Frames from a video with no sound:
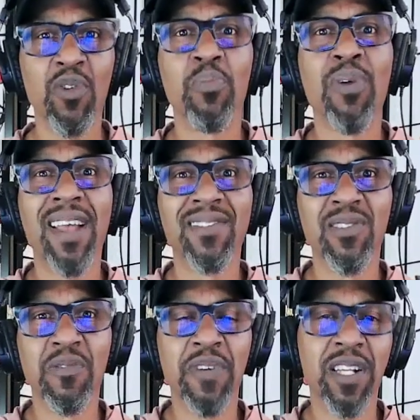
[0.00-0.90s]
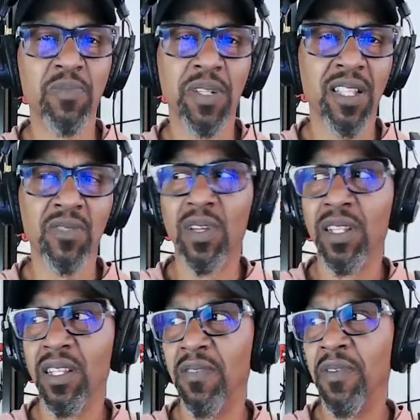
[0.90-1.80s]
practical effects? Because that's what I
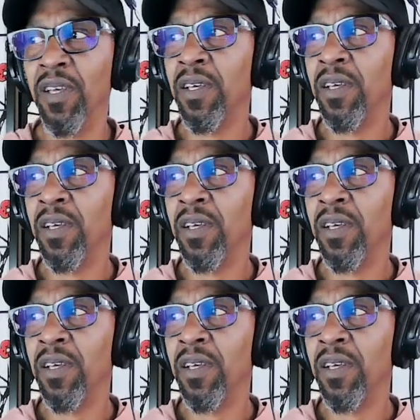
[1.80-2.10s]
love.